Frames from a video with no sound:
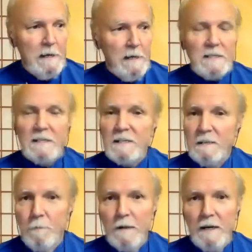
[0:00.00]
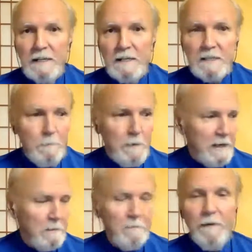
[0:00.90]
symbolize something
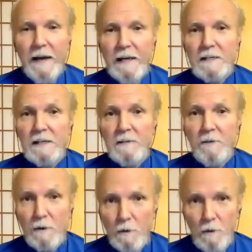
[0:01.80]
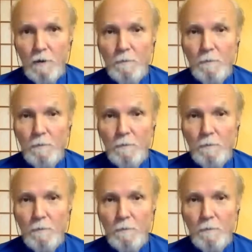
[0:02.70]
in a fantasy of our own,